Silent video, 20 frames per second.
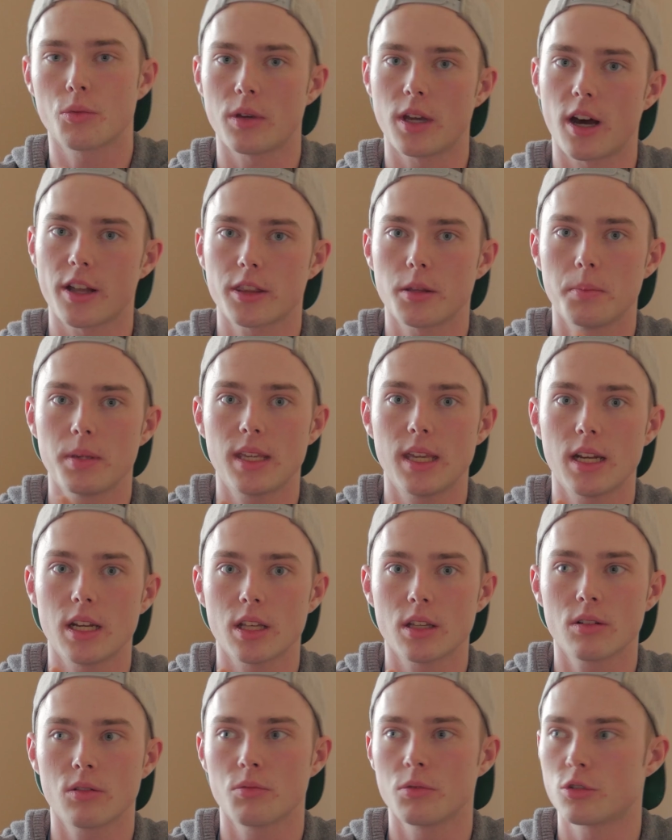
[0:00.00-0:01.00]
we got the
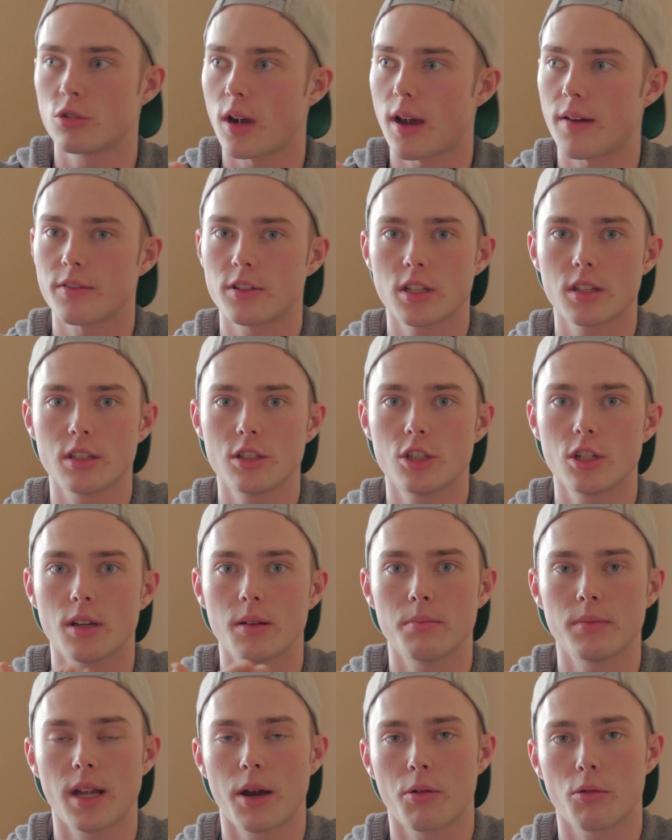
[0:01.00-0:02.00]
beginning, we drive into the
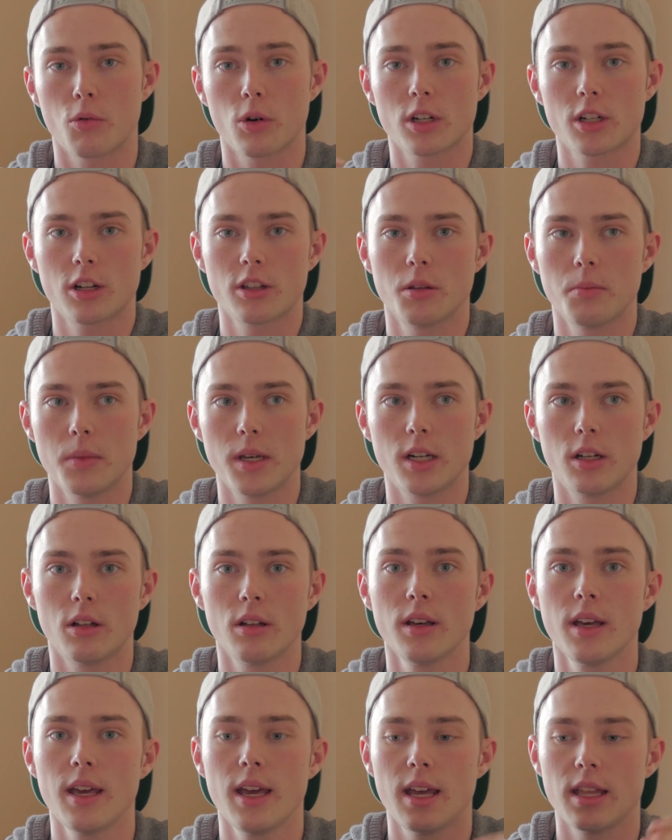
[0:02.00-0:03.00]
gym, now we're working on the
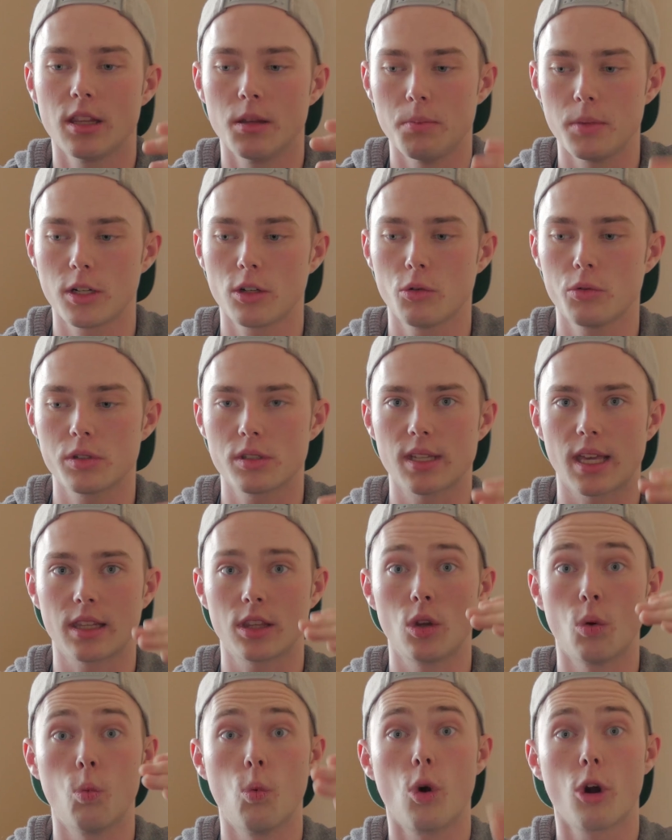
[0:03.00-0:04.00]
middle. The middle was like
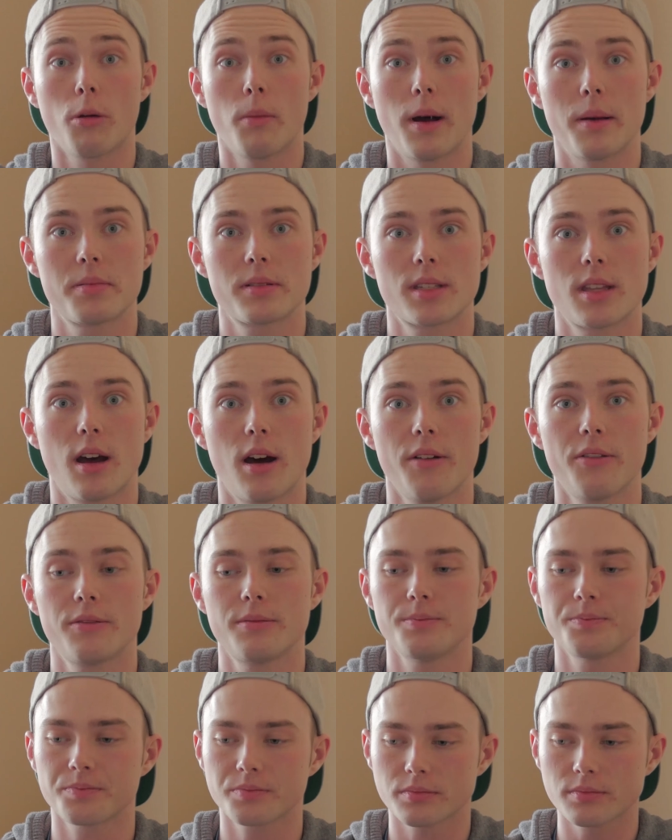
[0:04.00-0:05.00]
the warm up stuff,
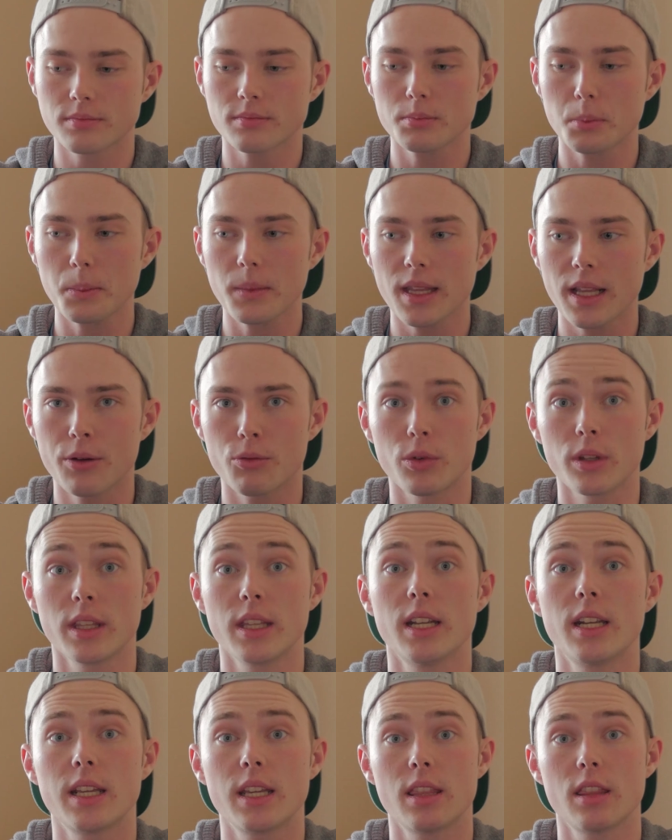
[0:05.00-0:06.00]
really
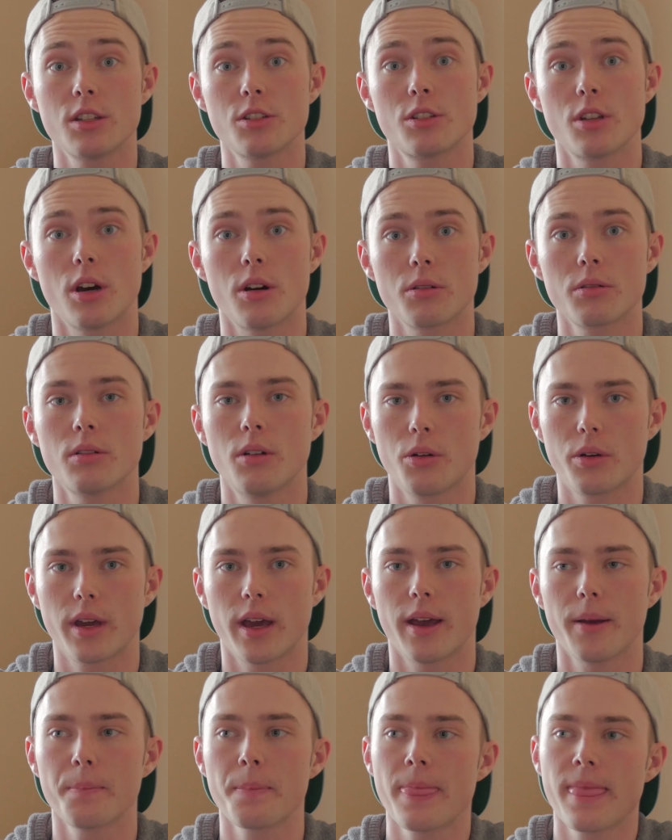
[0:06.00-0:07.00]
getting in the zone,
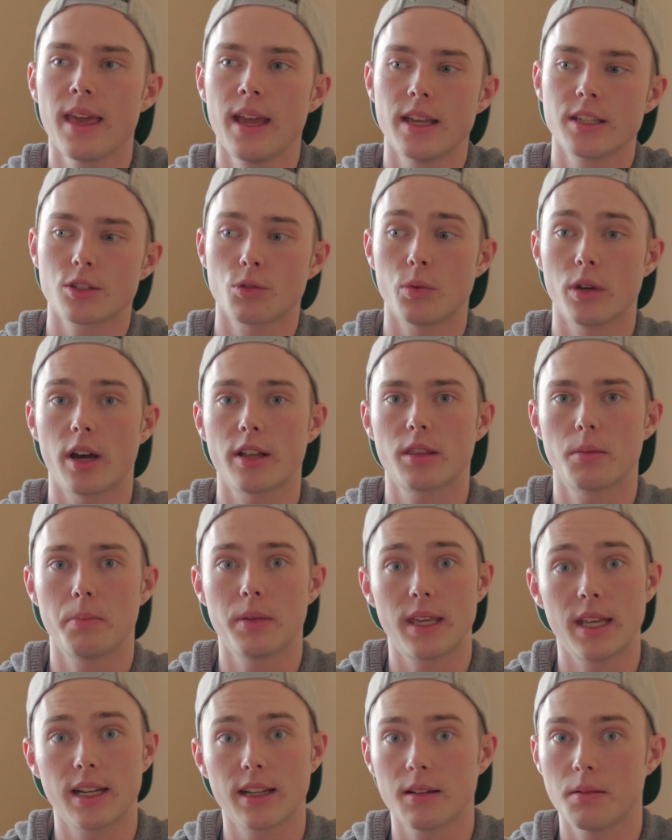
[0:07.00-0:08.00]
okay? So we got the
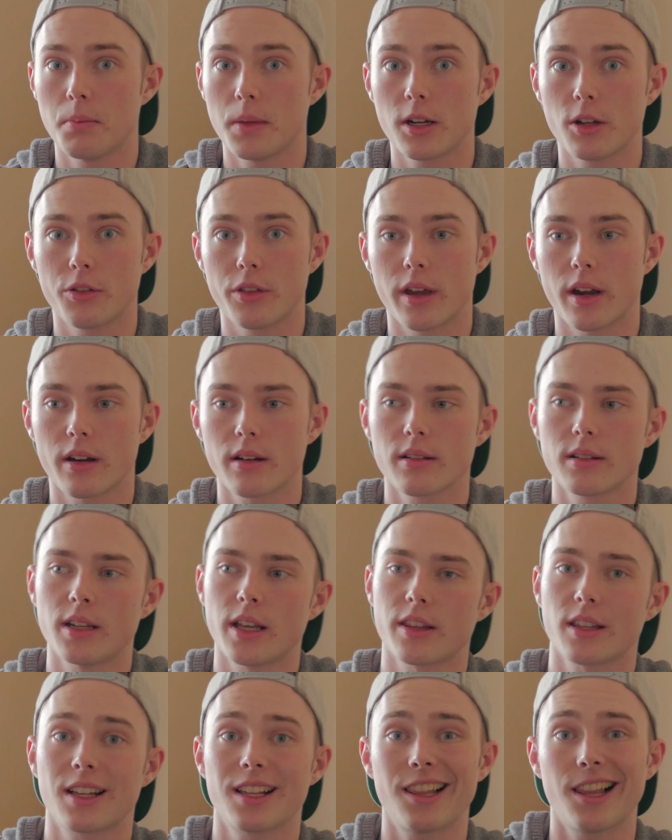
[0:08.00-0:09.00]
beginning and middle there.
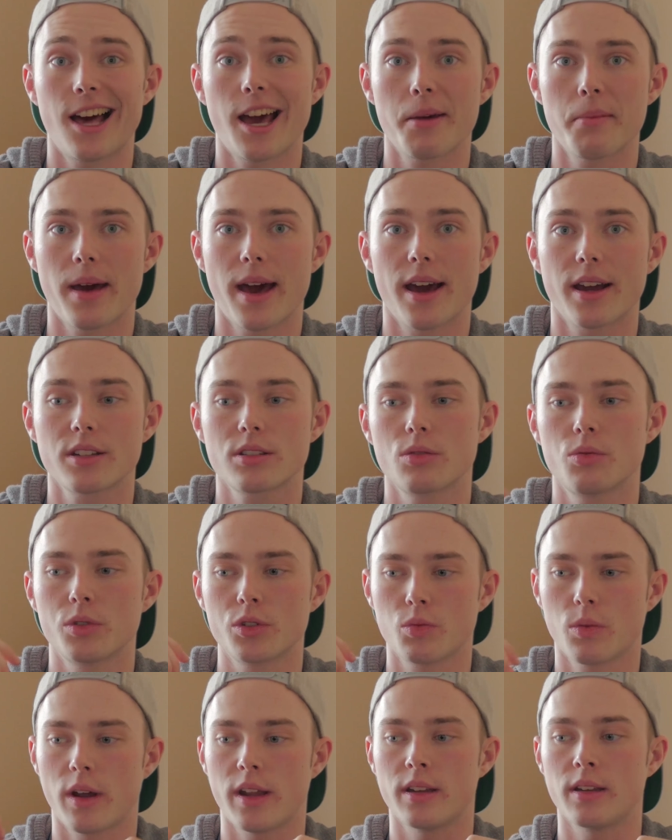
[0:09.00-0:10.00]
Now the climax was
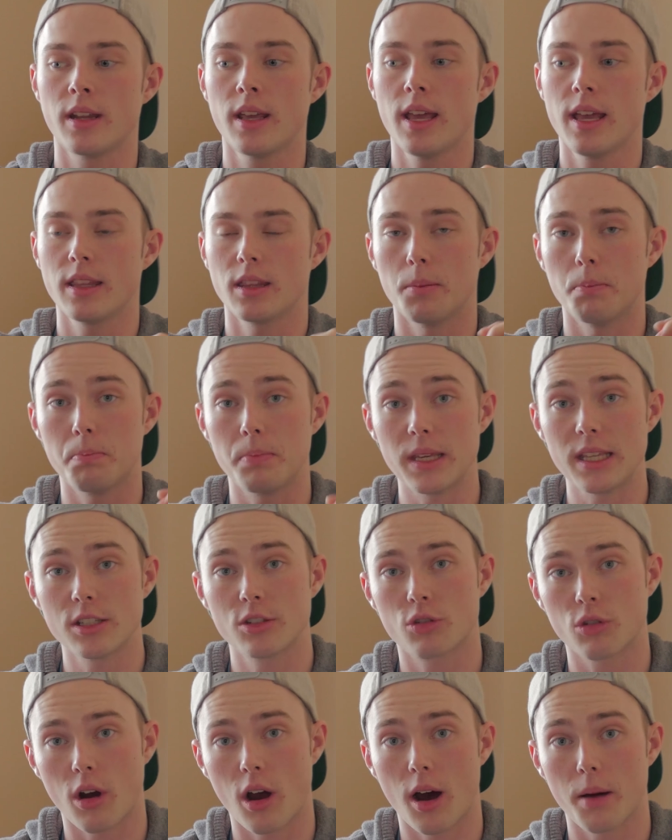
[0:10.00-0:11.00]
when the beat
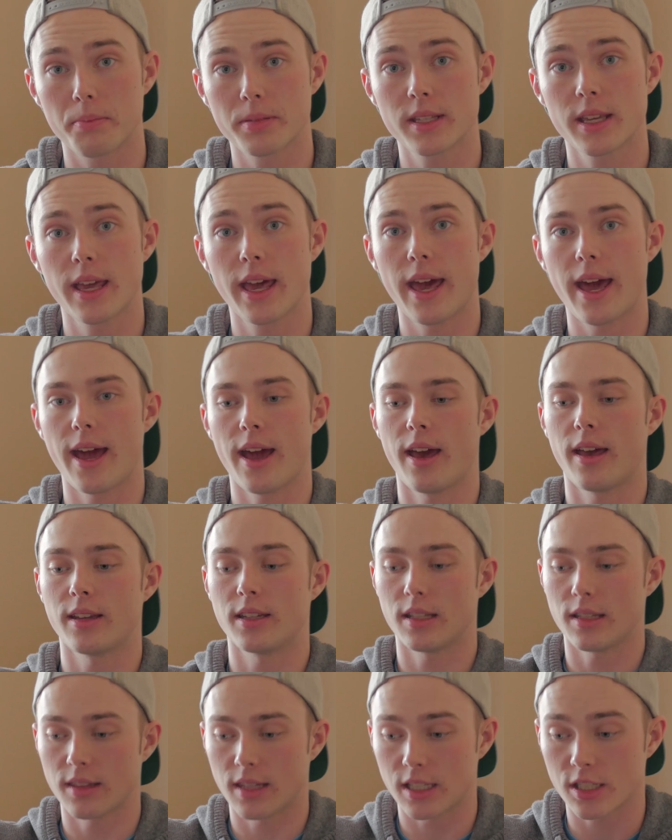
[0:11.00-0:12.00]
dropped
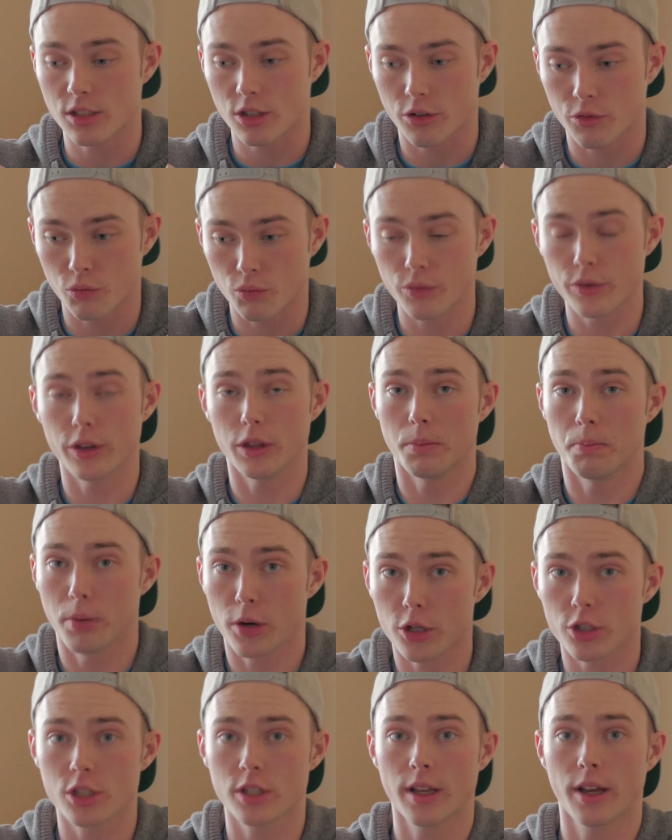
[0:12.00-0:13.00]
and they started really
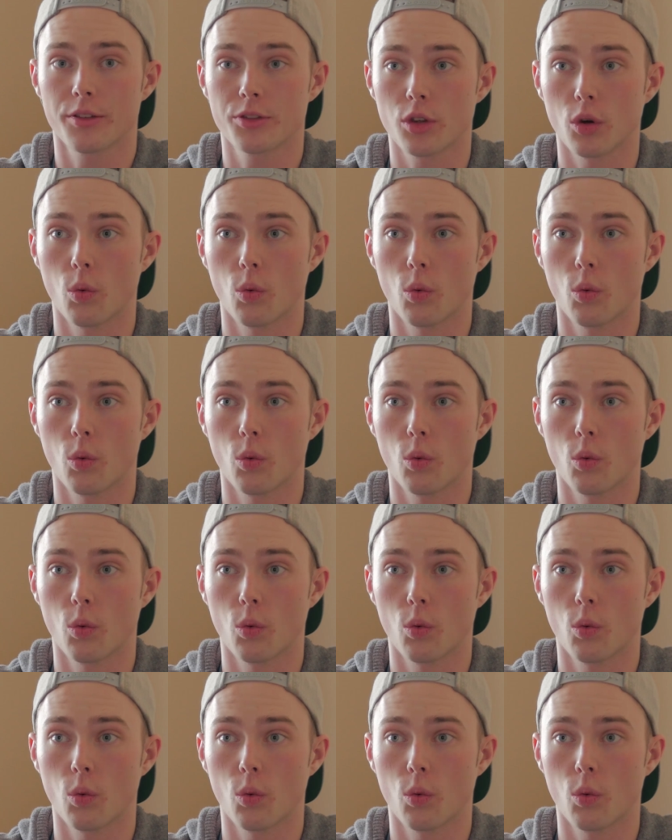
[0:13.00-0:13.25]
pushing out the